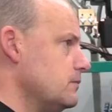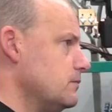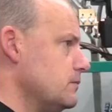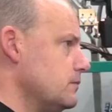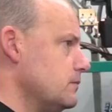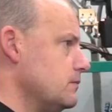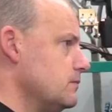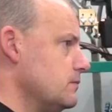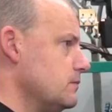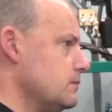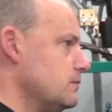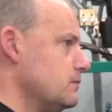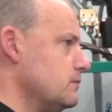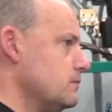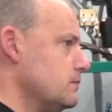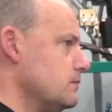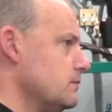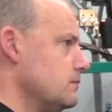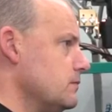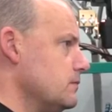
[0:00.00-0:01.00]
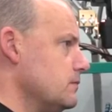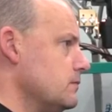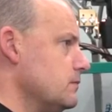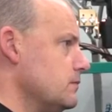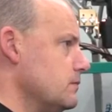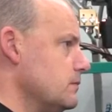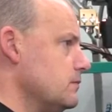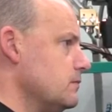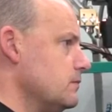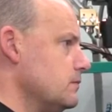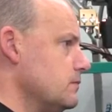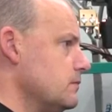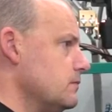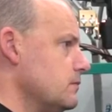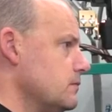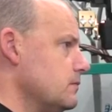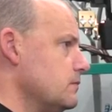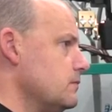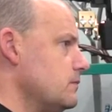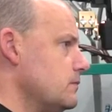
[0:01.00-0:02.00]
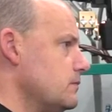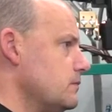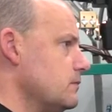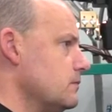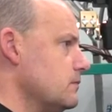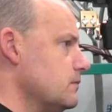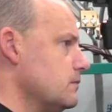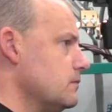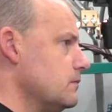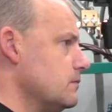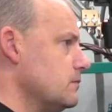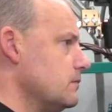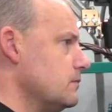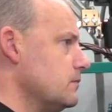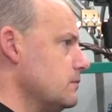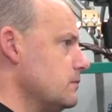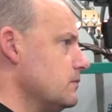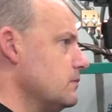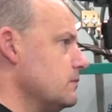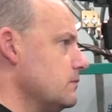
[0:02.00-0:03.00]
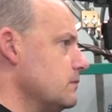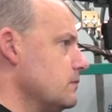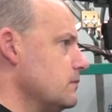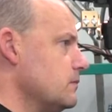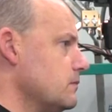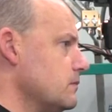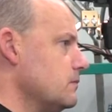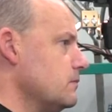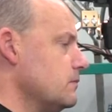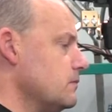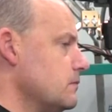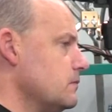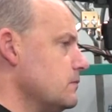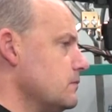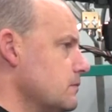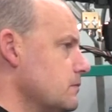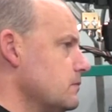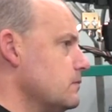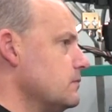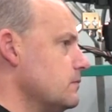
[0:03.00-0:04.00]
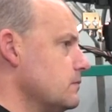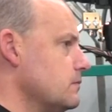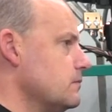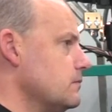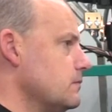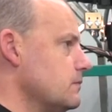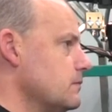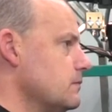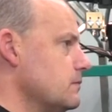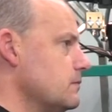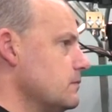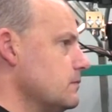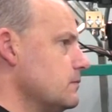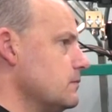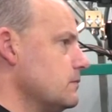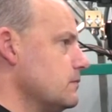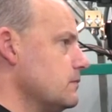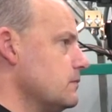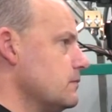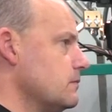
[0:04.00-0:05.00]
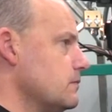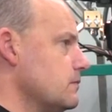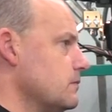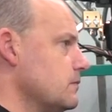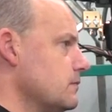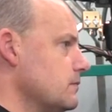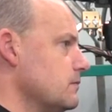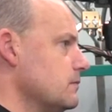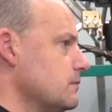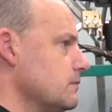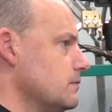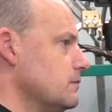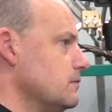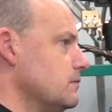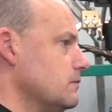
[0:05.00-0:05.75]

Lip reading: (silent)